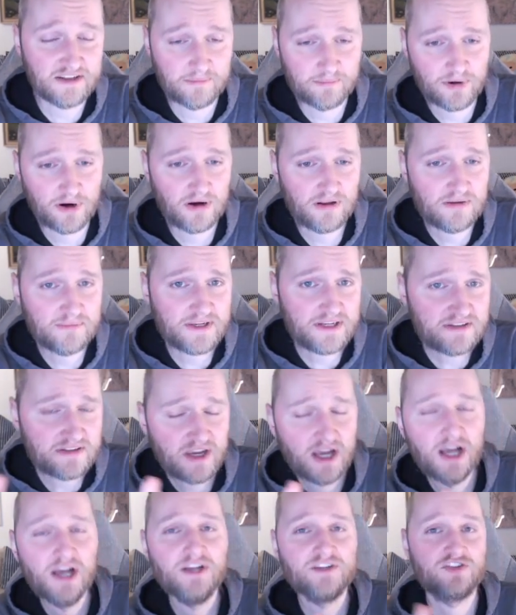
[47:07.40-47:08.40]
in parliament.
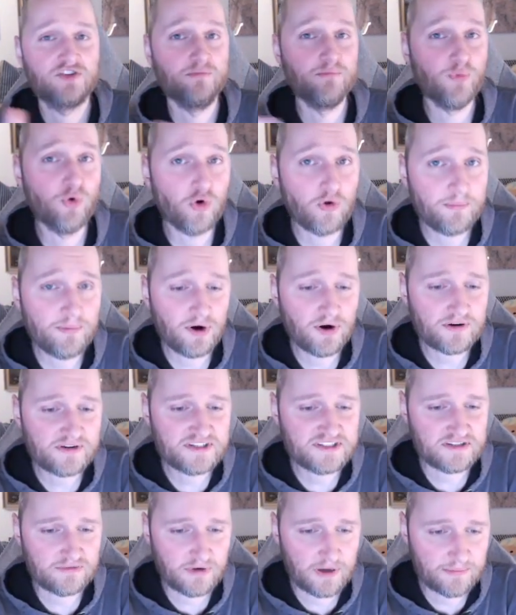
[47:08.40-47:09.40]
So more
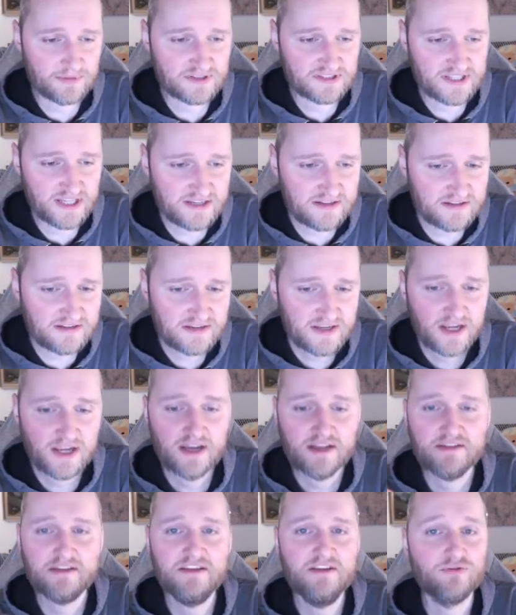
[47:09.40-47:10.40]
parties are represented.
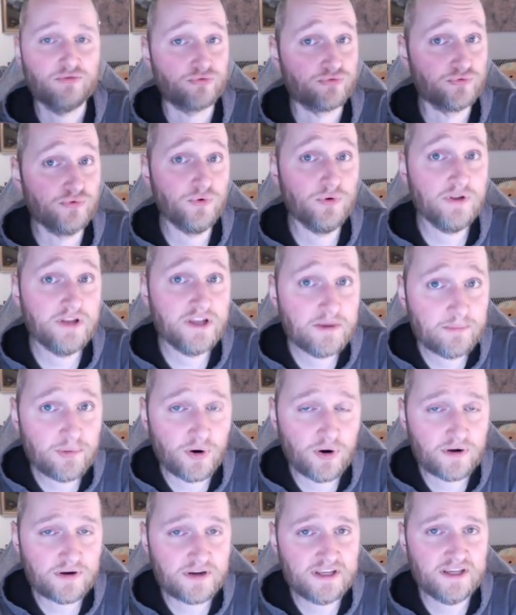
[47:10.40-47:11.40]
The ruling
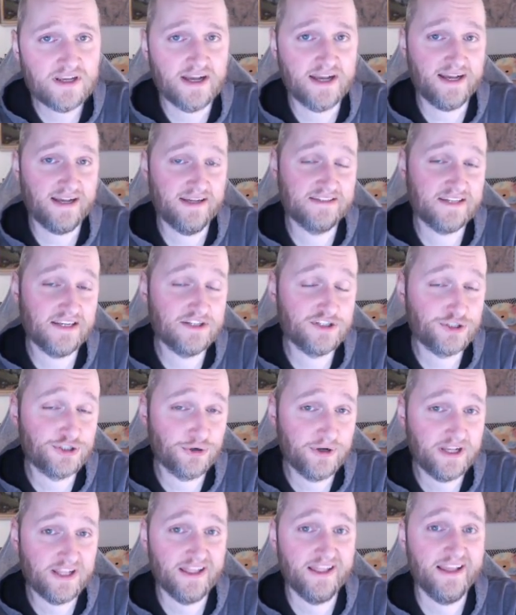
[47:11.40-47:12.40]
party is
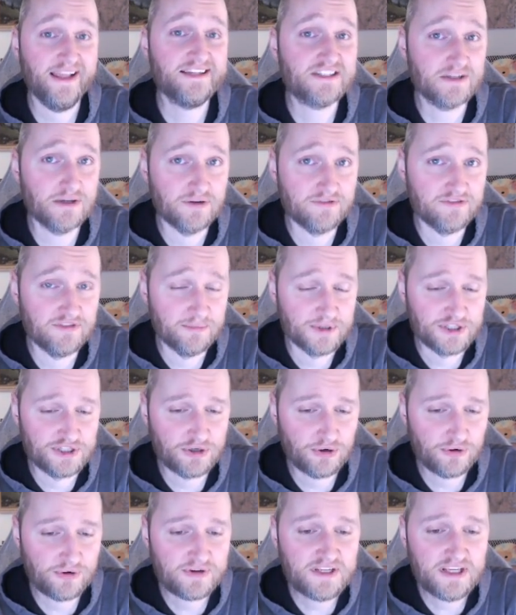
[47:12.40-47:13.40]
enjoying less of a
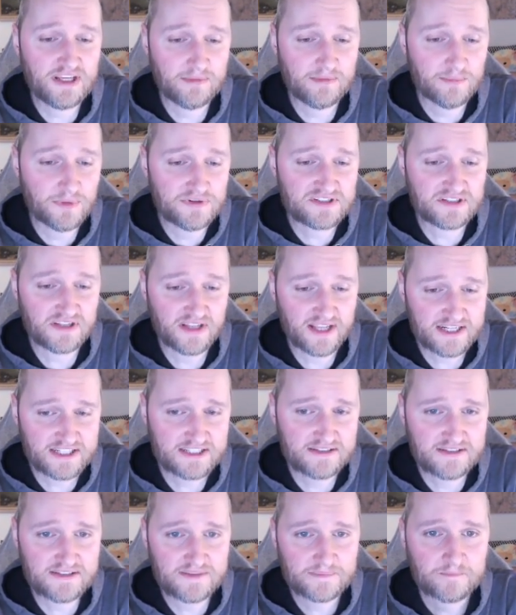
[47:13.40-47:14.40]
majority in most
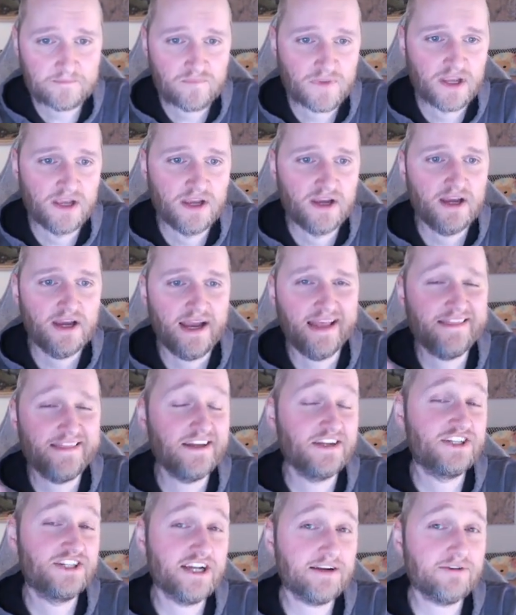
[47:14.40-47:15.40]
elections. And
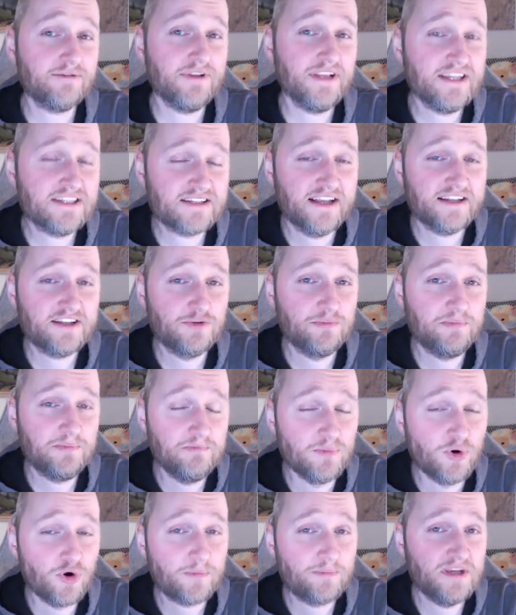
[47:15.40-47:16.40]
that generally has led to
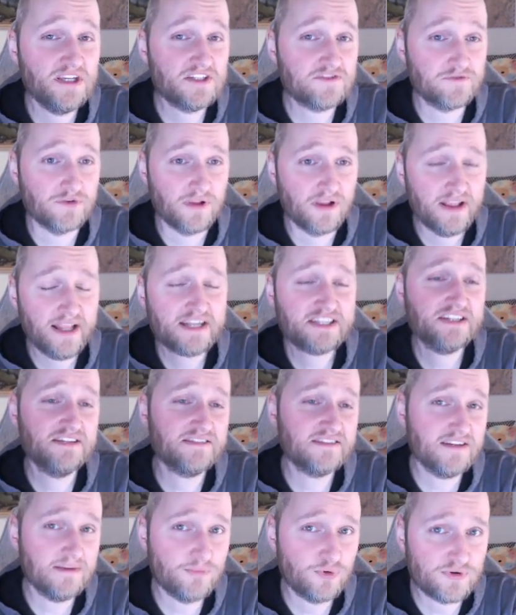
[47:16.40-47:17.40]
more peaceful elections
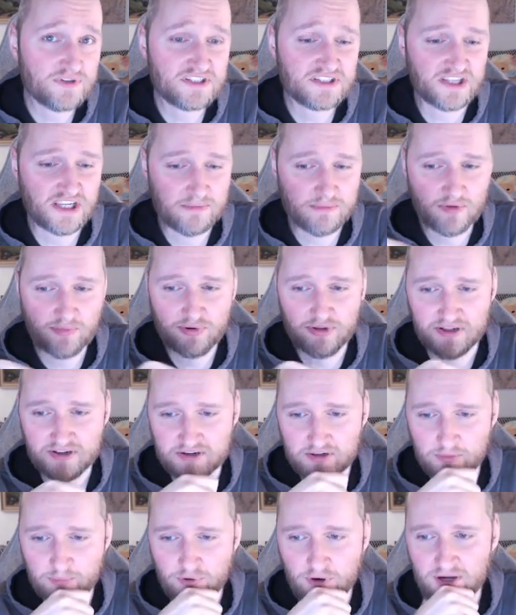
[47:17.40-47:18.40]
and a more stable
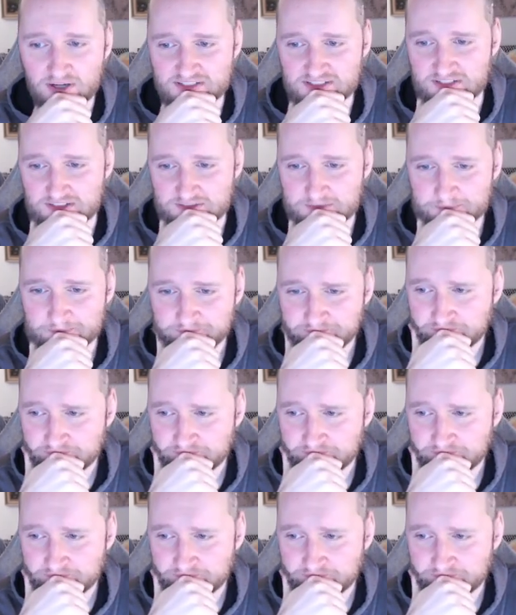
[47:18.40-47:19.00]
political process,